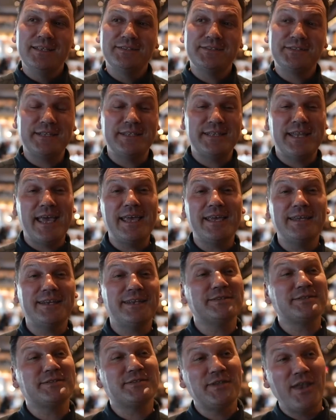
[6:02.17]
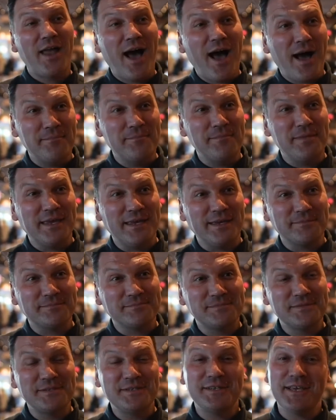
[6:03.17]
Today it is not me.
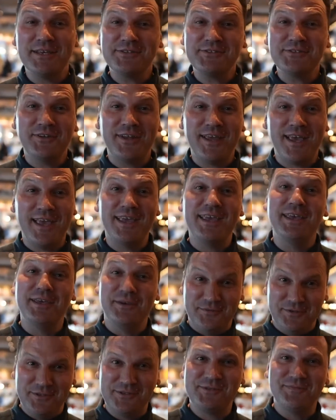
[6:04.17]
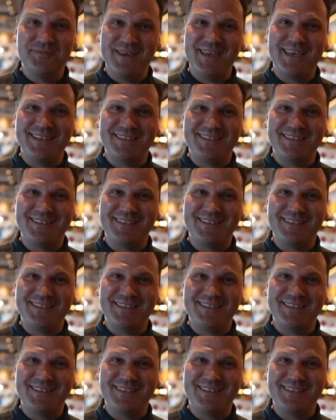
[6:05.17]
Yesterday it was me.